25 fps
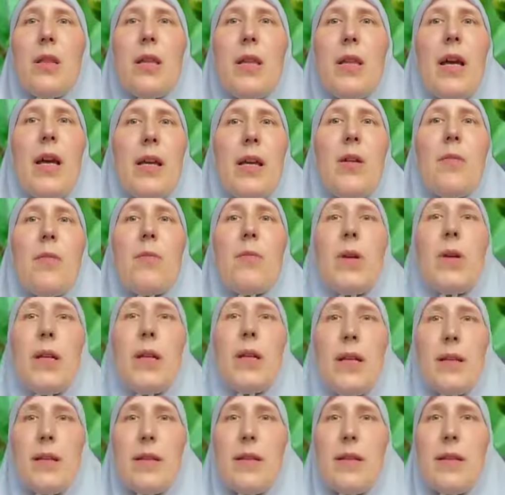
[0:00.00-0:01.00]
that can be
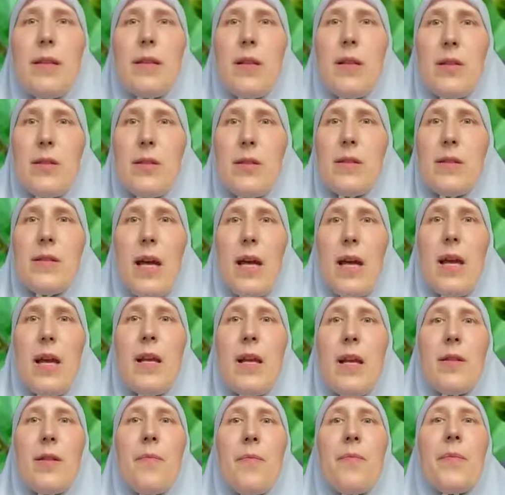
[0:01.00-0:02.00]
that
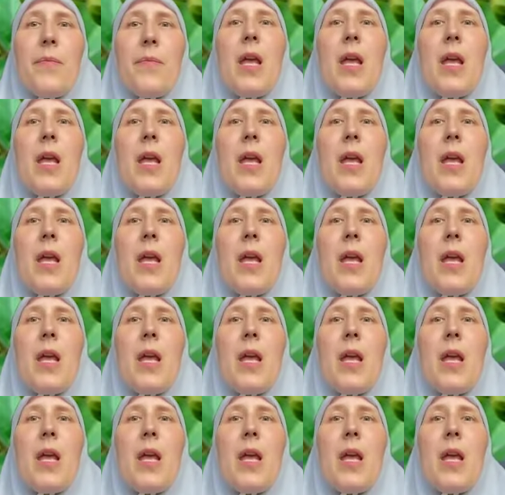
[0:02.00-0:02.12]
state.